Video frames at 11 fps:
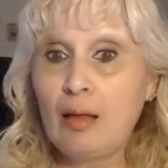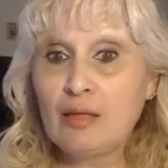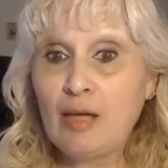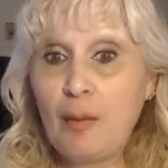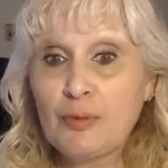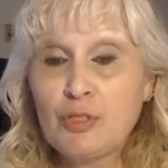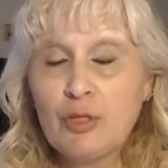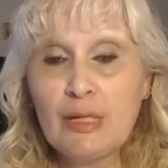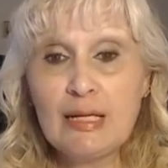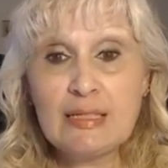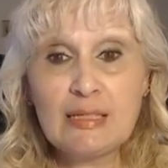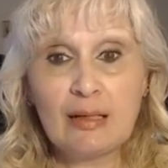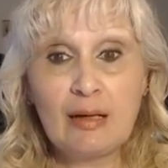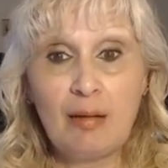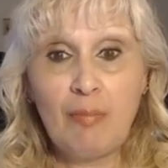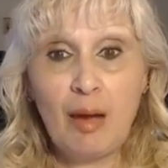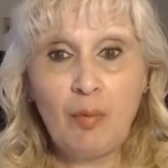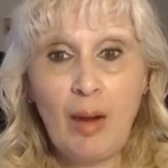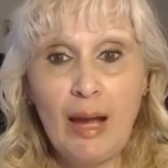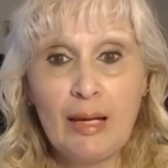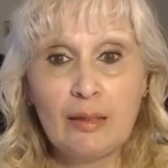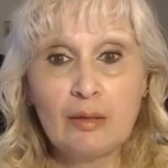the opportunities that come my
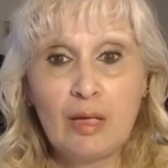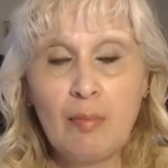way?